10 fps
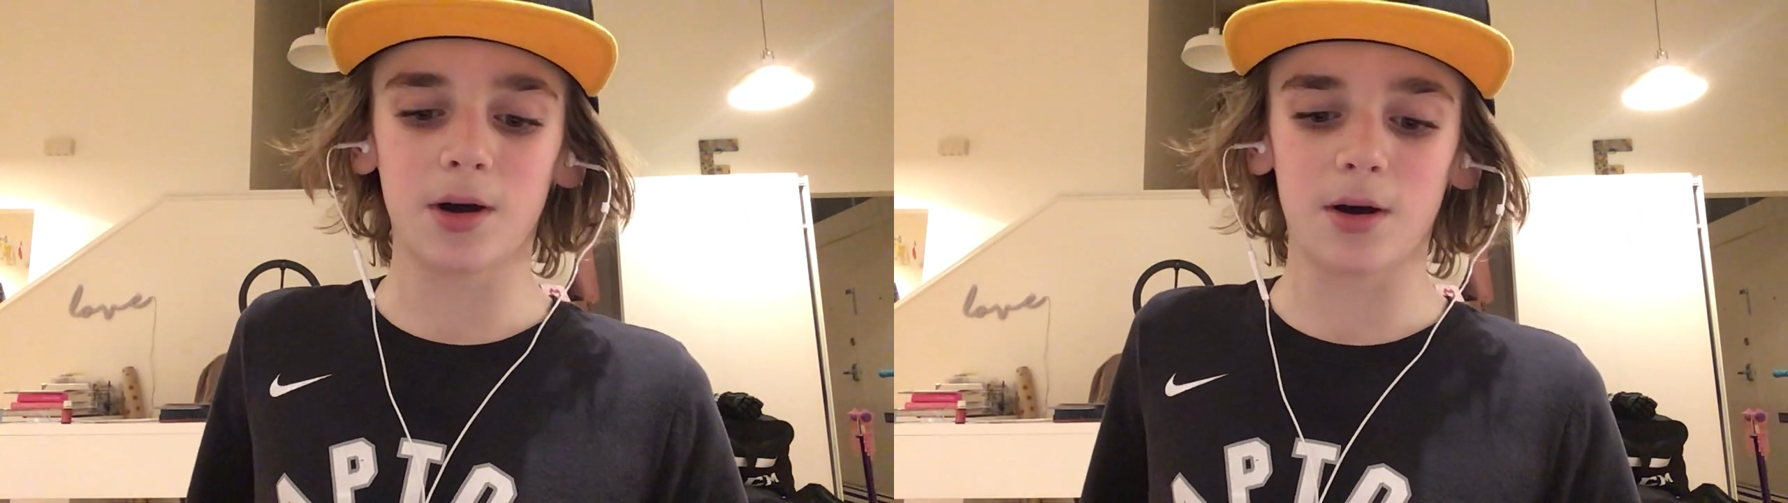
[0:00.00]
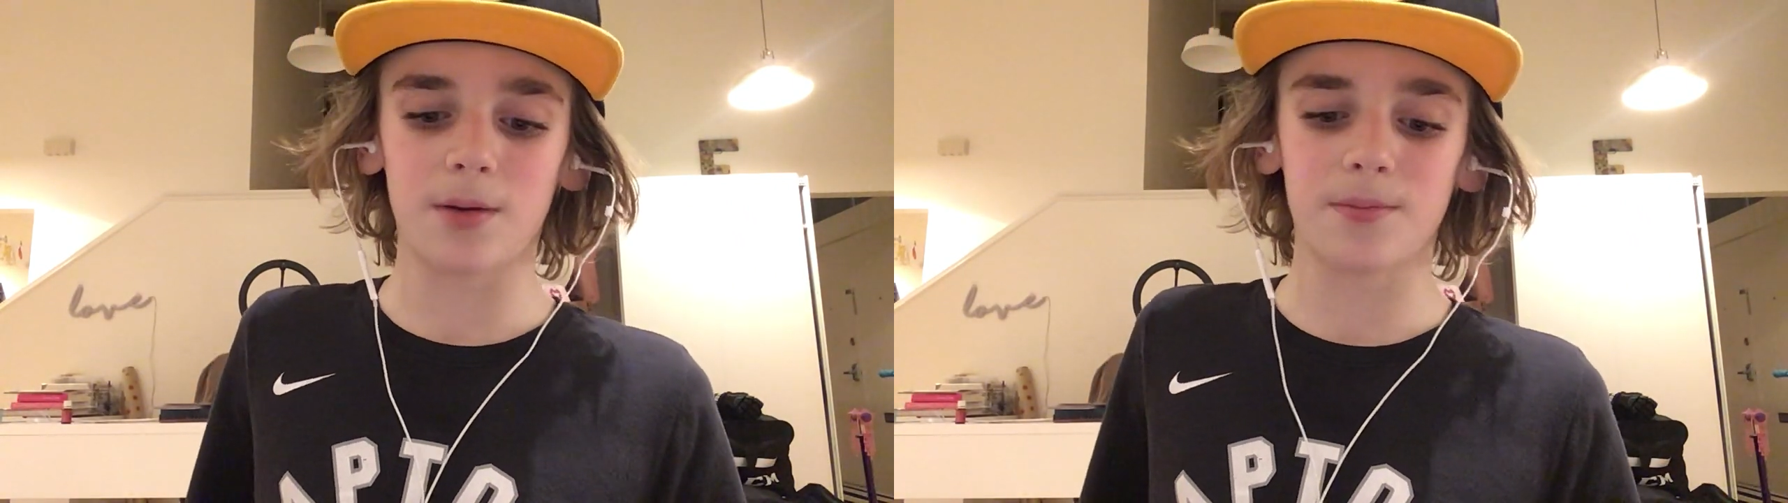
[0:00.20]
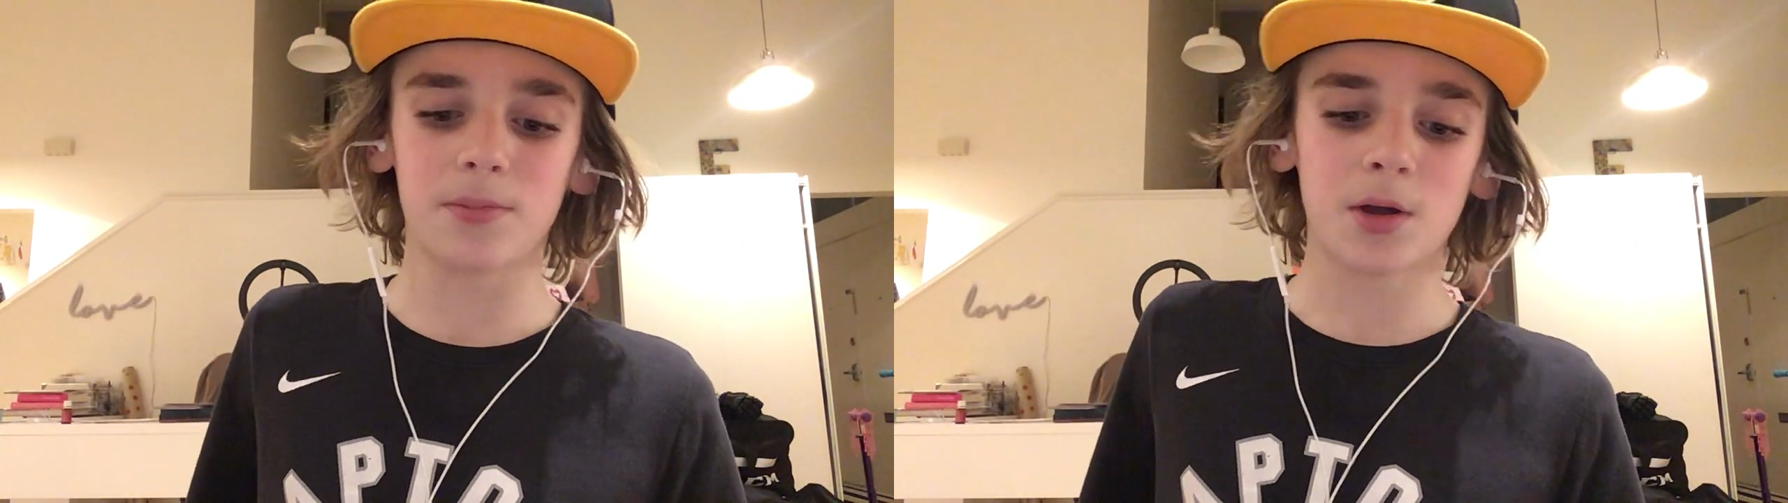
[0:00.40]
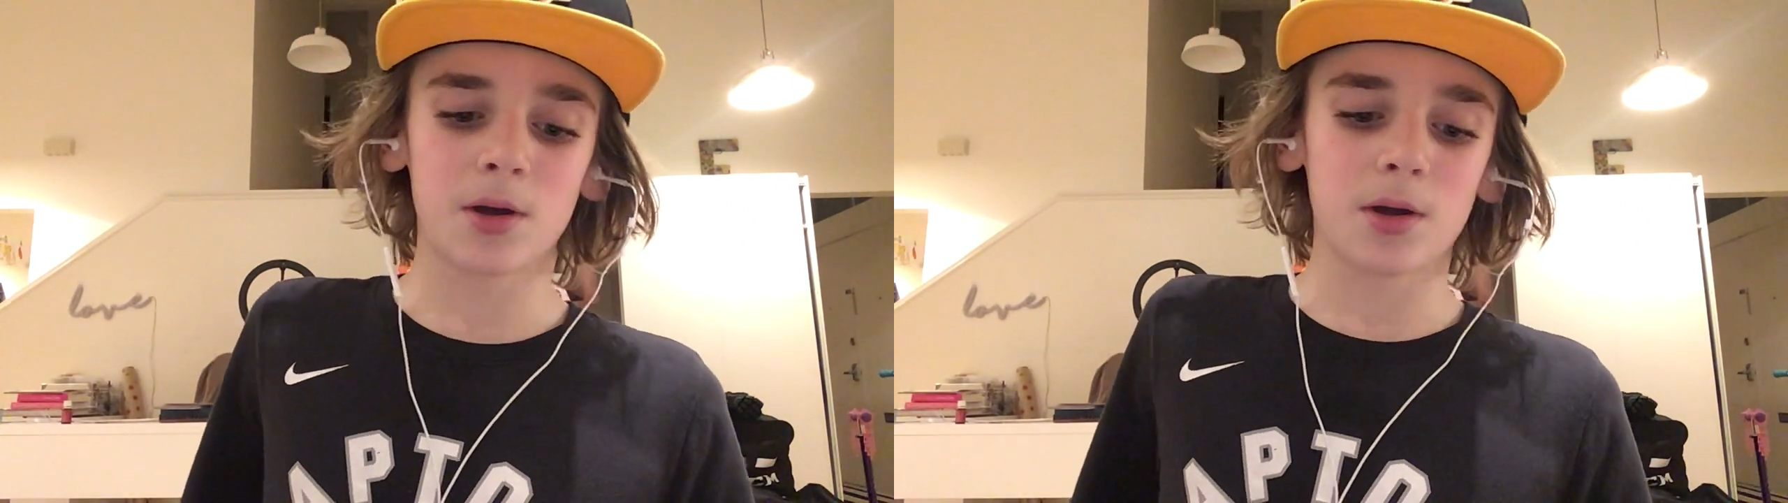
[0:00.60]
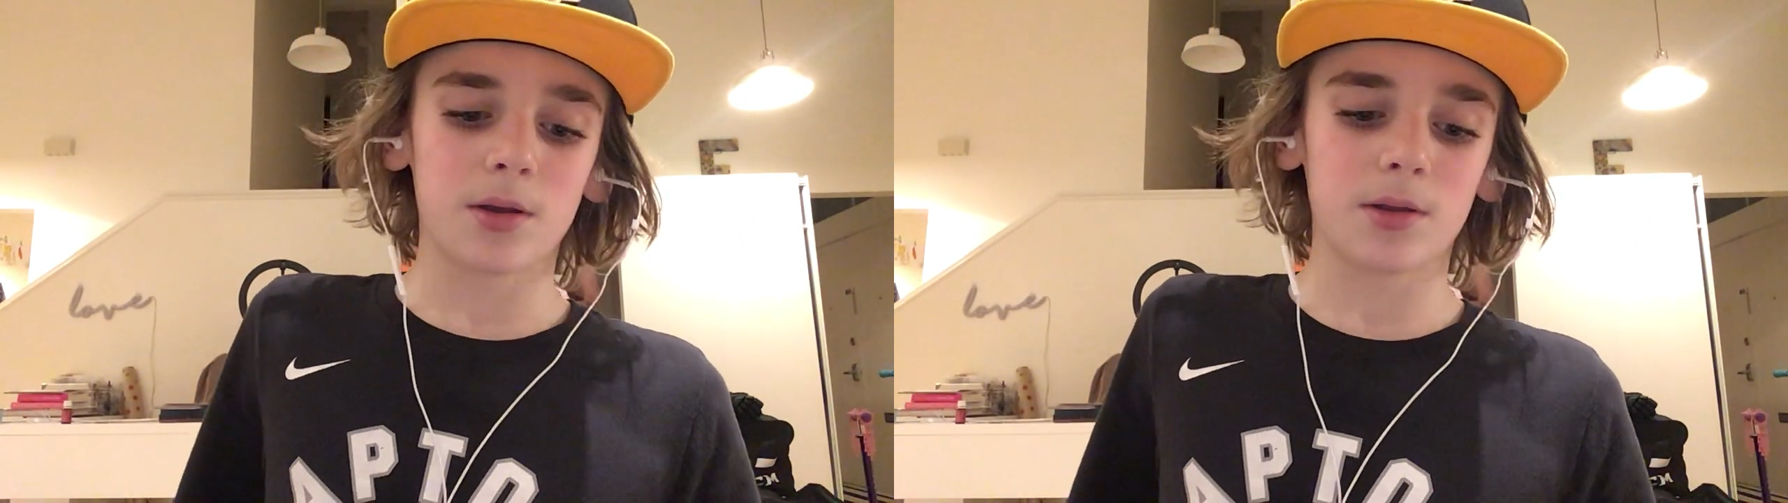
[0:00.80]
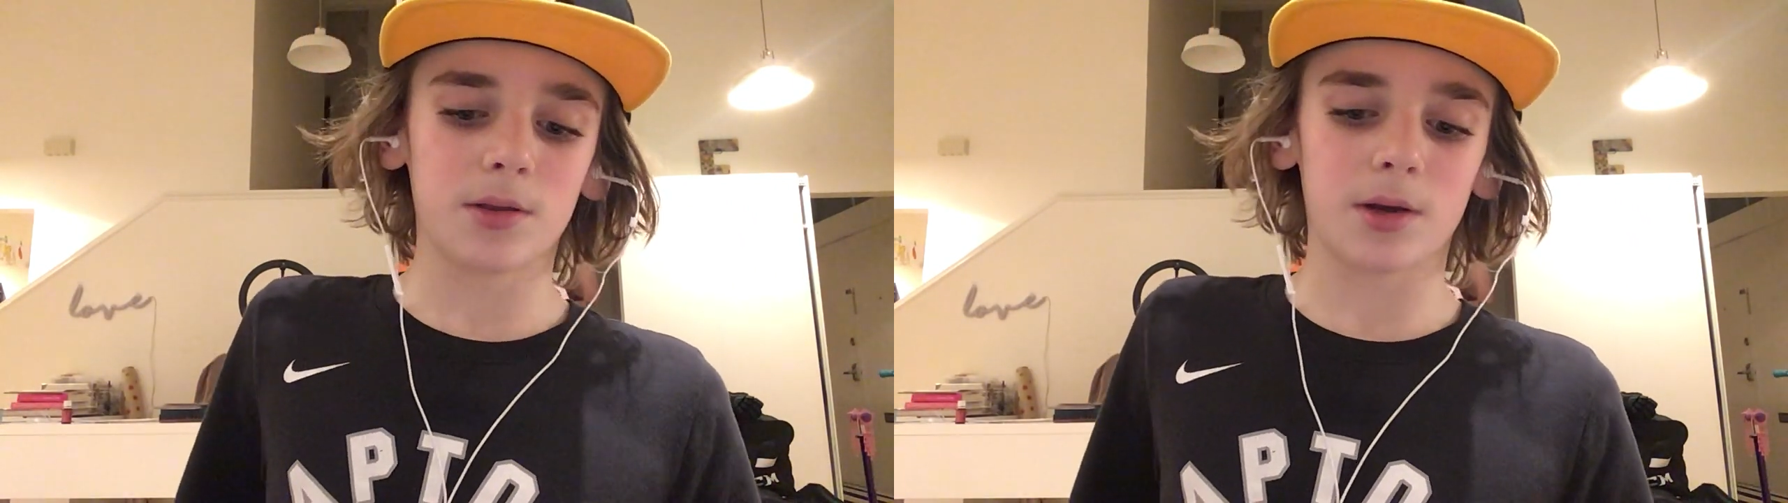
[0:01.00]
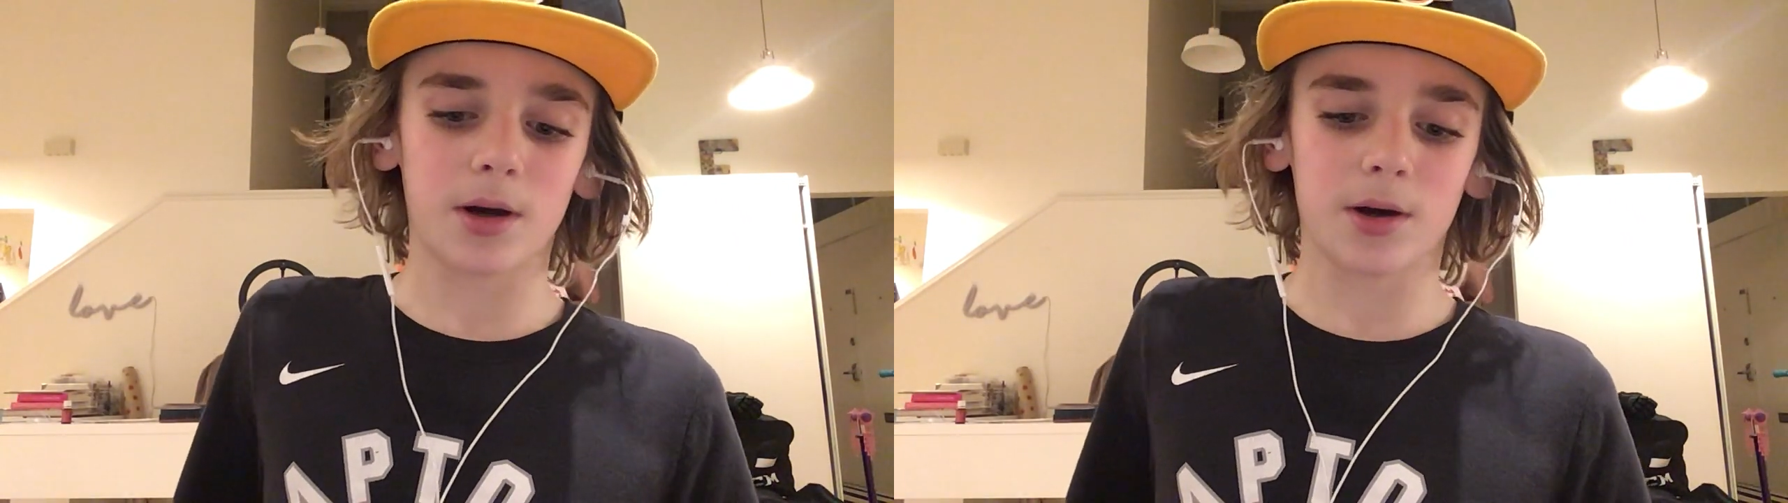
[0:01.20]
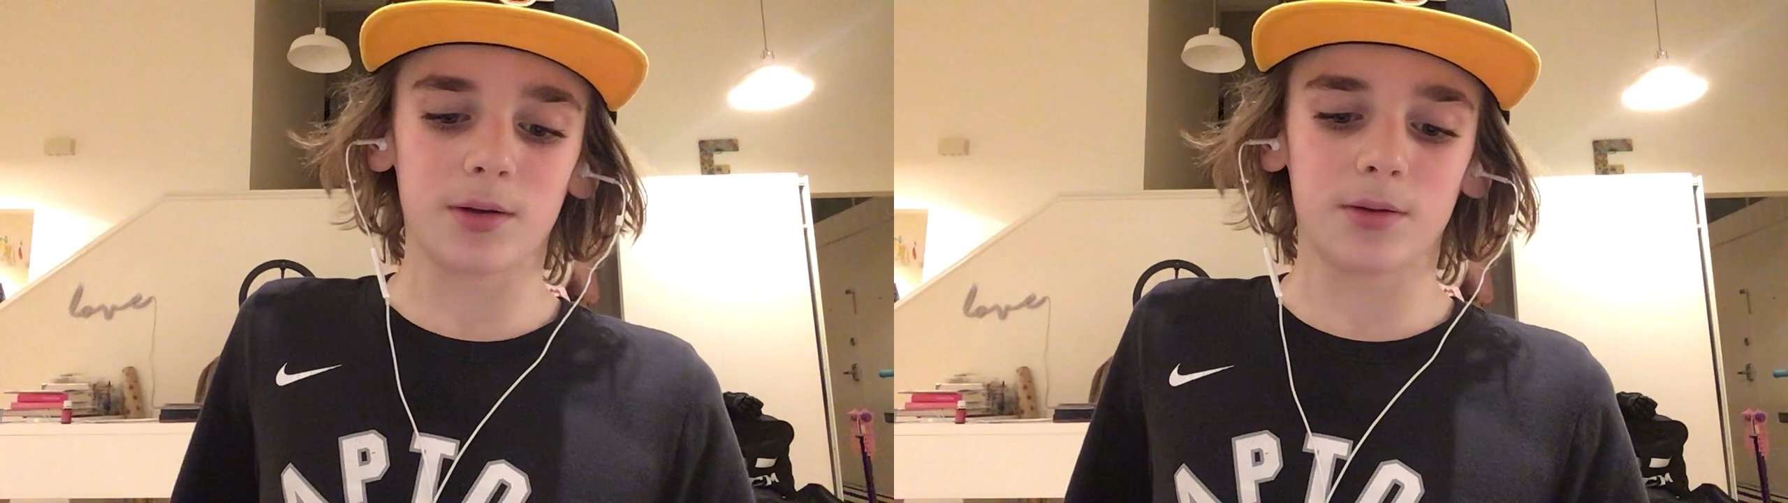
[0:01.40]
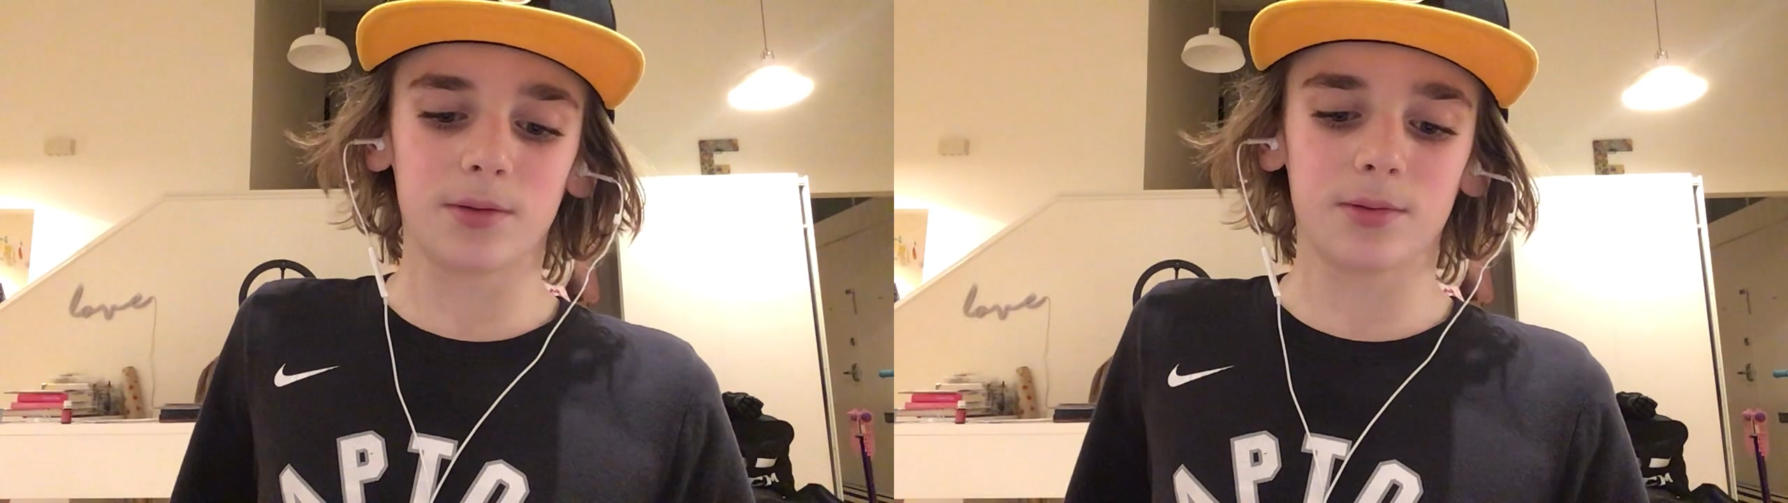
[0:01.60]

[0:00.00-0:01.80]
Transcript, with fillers: Um, uh,